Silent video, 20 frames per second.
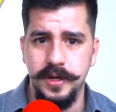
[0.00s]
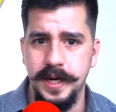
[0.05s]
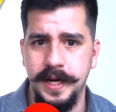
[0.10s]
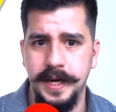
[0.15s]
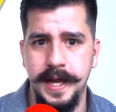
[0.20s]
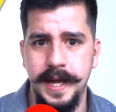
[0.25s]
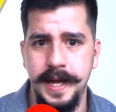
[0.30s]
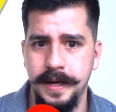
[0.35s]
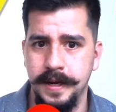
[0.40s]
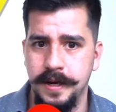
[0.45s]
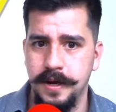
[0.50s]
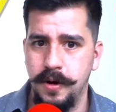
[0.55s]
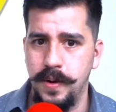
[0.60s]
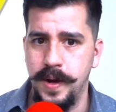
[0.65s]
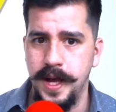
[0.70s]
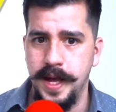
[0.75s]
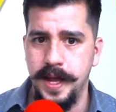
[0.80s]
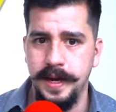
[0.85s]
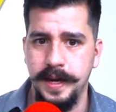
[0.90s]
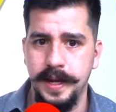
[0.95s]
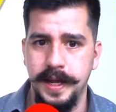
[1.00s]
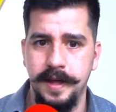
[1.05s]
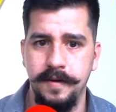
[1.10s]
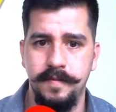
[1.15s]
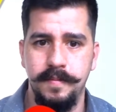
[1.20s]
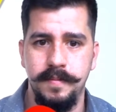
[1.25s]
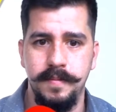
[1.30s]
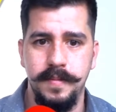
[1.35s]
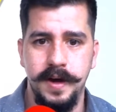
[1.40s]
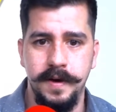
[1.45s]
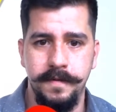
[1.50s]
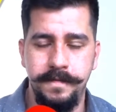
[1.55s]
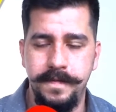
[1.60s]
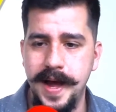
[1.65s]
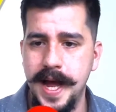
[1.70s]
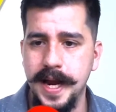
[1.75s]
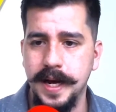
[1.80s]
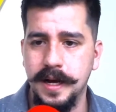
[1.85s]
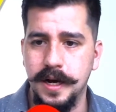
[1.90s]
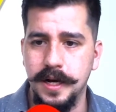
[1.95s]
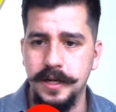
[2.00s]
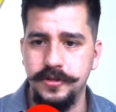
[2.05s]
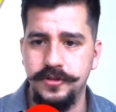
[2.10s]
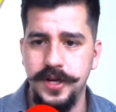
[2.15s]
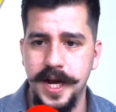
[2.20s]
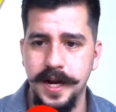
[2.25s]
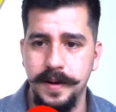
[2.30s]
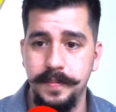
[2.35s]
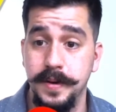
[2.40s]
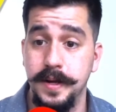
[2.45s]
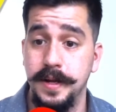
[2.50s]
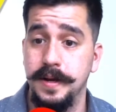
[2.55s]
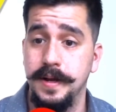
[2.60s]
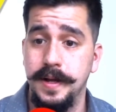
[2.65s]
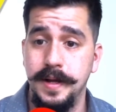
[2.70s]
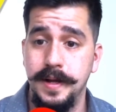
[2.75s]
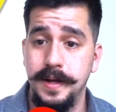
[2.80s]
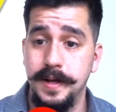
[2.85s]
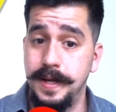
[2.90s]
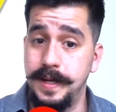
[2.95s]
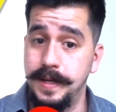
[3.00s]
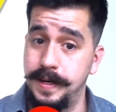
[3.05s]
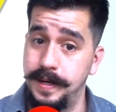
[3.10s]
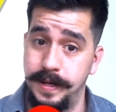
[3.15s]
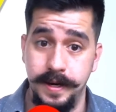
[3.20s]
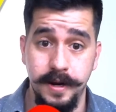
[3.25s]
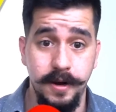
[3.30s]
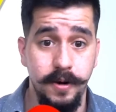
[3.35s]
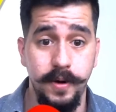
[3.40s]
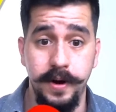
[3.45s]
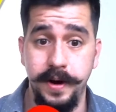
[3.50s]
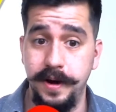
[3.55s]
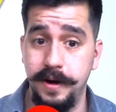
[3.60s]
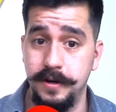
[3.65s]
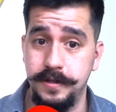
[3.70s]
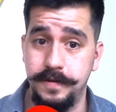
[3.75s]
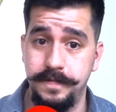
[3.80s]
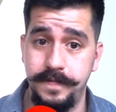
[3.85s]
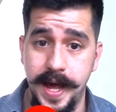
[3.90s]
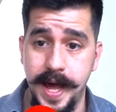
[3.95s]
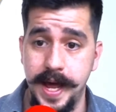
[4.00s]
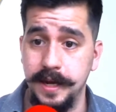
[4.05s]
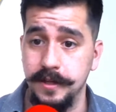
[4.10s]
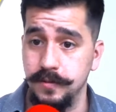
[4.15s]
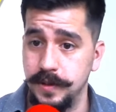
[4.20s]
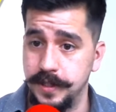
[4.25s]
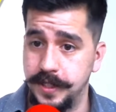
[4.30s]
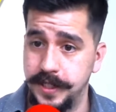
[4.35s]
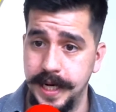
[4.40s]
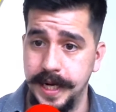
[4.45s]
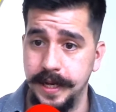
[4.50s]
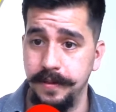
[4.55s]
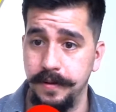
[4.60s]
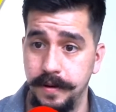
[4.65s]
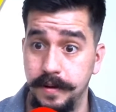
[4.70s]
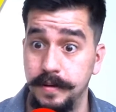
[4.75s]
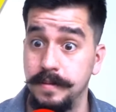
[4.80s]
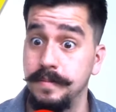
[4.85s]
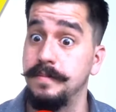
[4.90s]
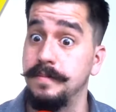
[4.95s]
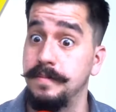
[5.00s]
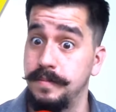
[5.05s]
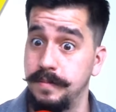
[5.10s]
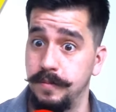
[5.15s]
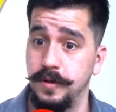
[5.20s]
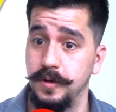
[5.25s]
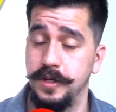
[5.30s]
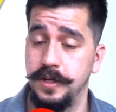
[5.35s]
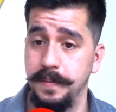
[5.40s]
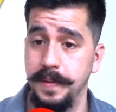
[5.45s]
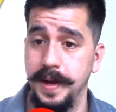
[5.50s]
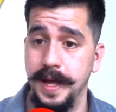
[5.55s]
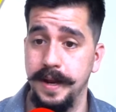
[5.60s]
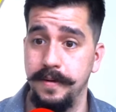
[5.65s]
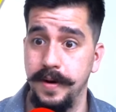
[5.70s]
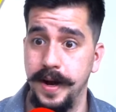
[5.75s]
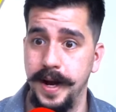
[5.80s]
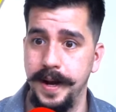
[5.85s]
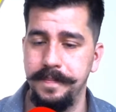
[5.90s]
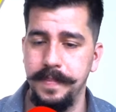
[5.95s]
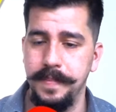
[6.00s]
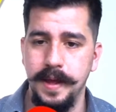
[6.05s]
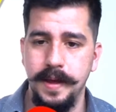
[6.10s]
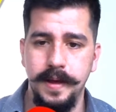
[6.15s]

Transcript: and go ahead and give him a fat contract, but nowhere near as fat as what Chandler would command, right?